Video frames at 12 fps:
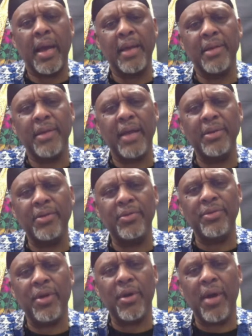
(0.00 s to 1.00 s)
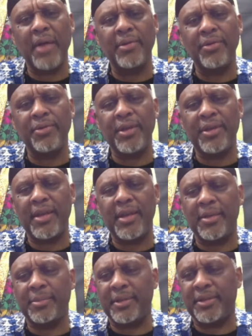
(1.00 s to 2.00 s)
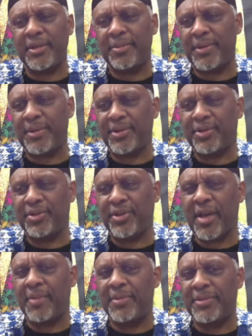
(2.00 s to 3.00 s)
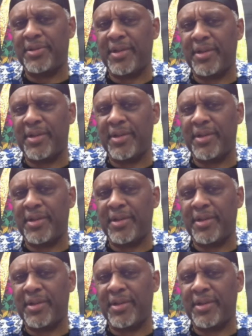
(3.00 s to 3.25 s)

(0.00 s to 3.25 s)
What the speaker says: I don't know. I don't think the NAACP's job is to help